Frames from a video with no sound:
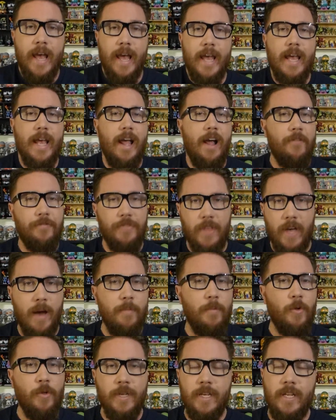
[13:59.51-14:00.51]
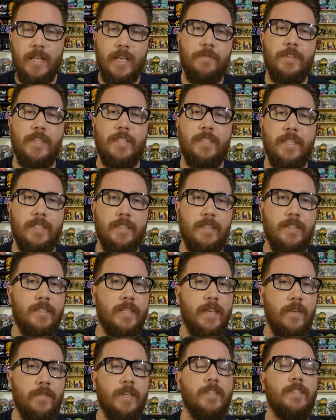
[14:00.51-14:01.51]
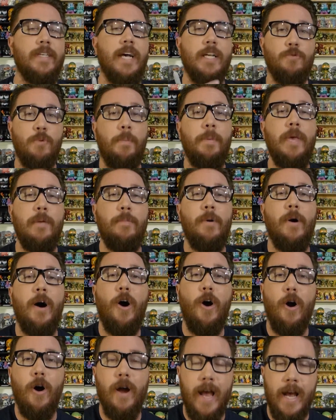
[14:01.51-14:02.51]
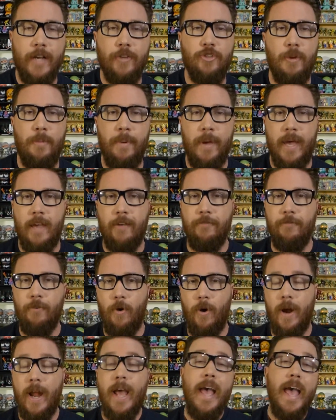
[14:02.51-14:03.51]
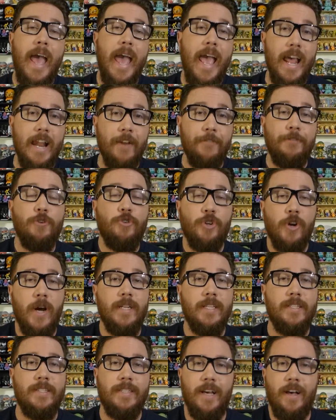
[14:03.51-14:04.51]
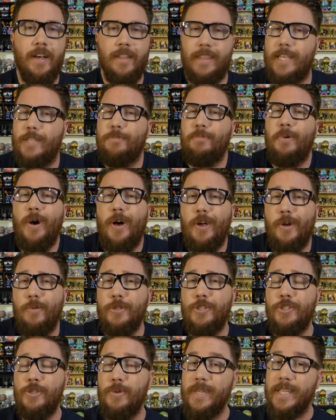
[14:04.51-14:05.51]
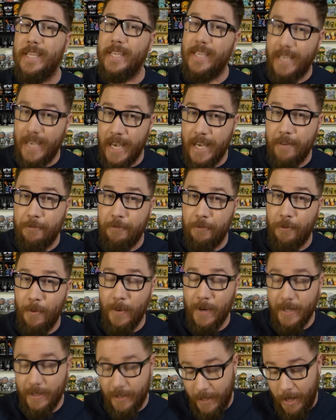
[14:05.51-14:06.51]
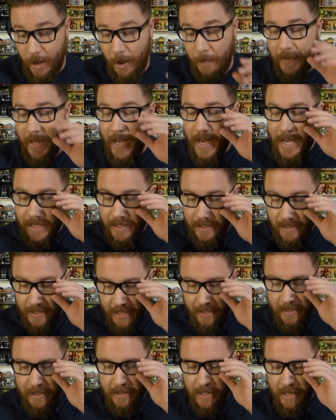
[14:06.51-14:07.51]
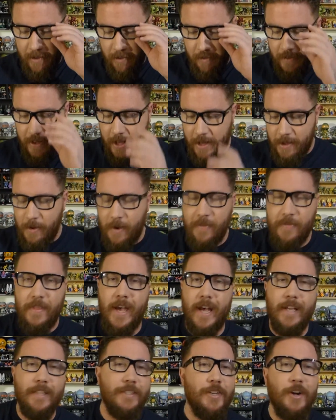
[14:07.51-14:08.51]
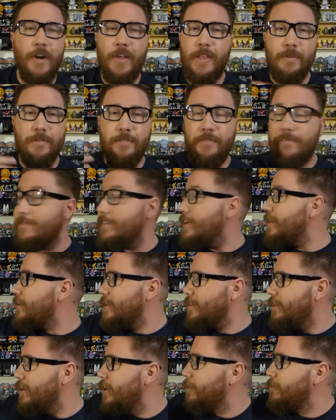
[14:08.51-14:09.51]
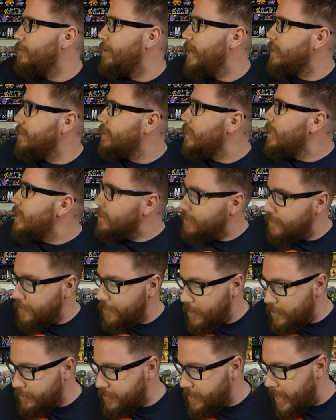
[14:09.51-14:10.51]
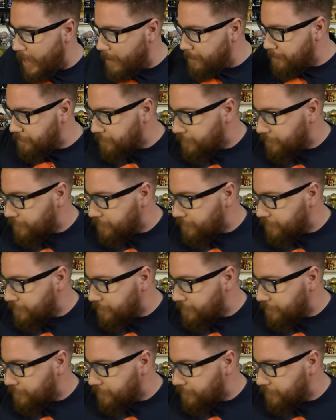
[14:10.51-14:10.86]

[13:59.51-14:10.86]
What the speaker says: And I'm only going to give the 6 to 7 because that's what people are actually paying for it. And if you tried to sell it, that's probably what you would get for it. So 6 to 7 value on that. Sorry, that was a very long rant. So there's that.